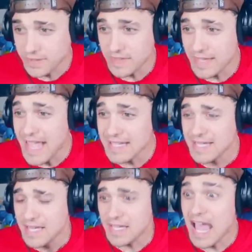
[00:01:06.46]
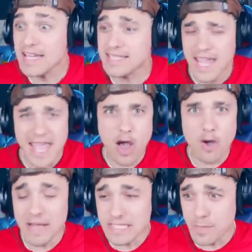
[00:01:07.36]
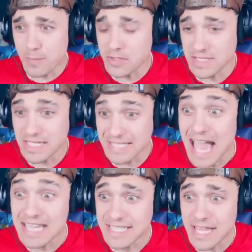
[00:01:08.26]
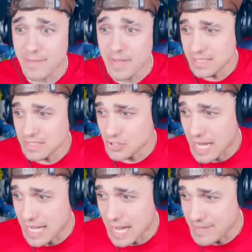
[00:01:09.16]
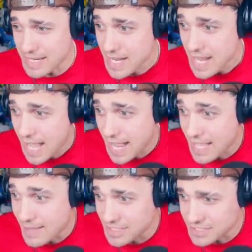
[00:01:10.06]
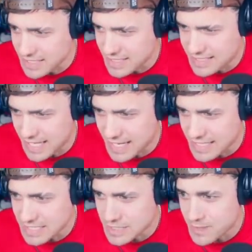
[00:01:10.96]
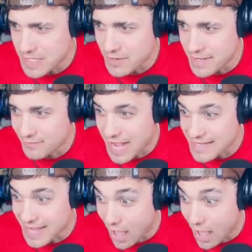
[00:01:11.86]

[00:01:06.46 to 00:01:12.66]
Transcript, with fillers: what the heck? Guys, how am I supposed to catch him? That's right, I mean, I am actually gaining speed on him right